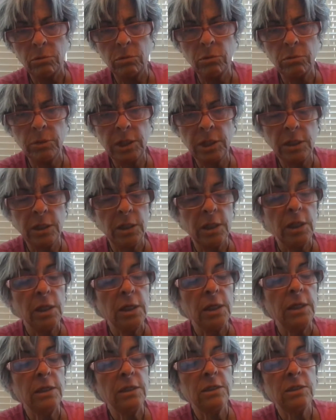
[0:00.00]
go away.
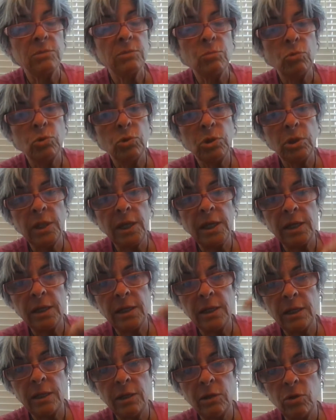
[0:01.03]
It's more like
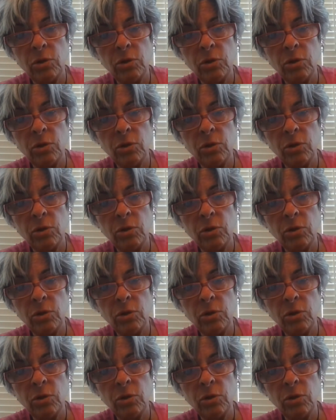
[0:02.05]
a